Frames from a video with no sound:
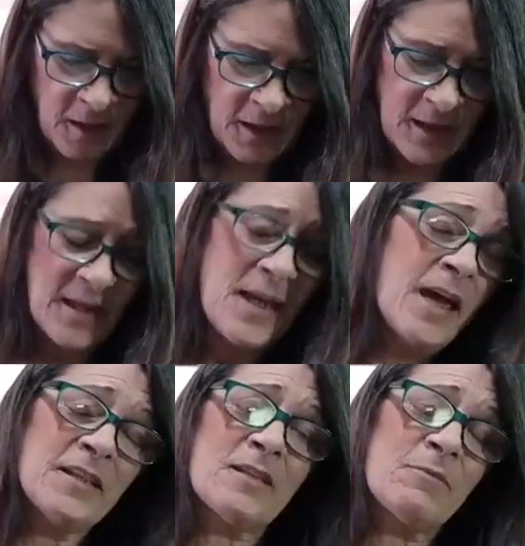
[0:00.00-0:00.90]

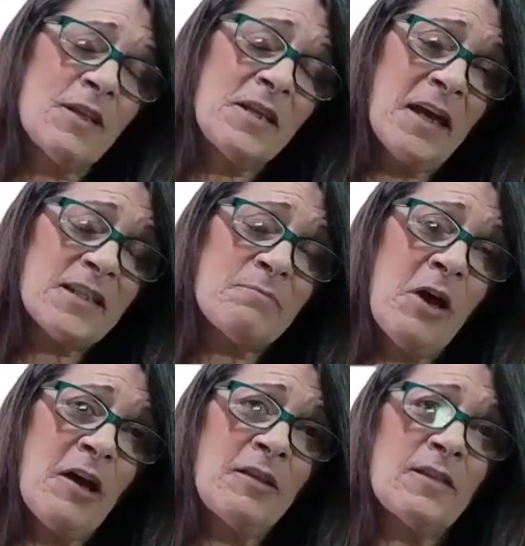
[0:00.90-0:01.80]
The next
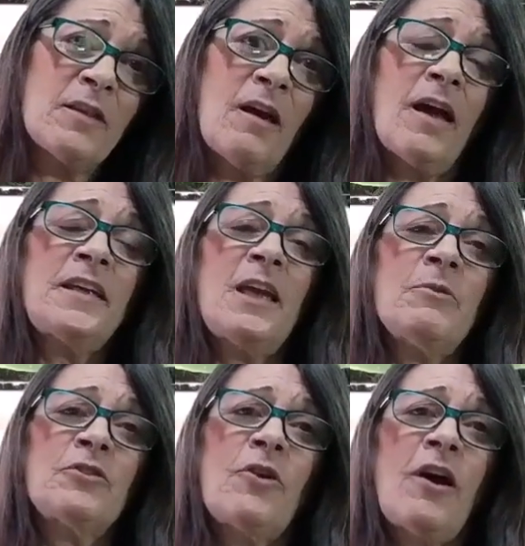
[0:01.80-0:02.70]
month, I came
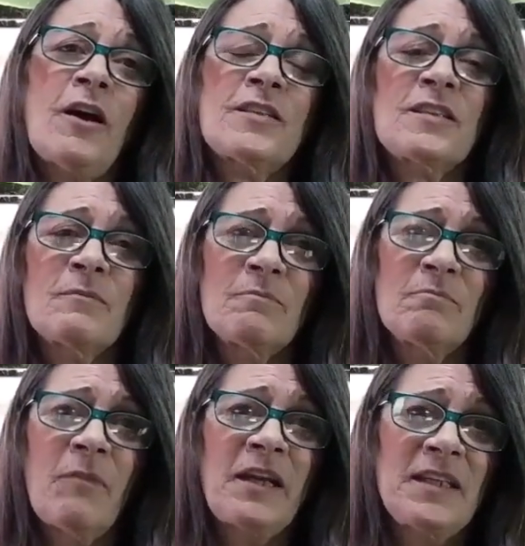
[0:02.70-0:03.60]
across
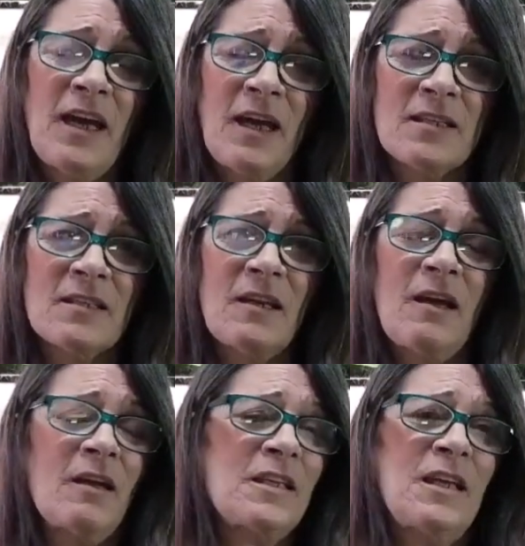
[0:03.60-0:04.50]
my desk.
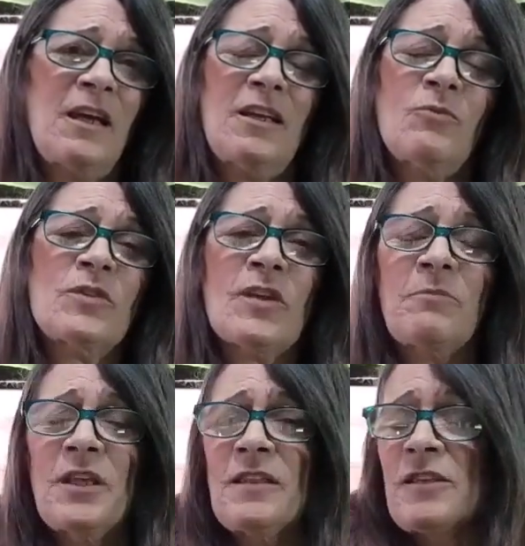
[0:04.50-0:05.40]
Again, it was
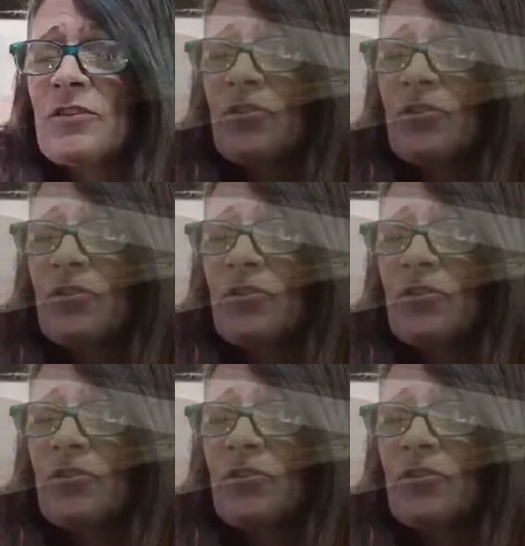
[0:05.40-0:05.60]
something that as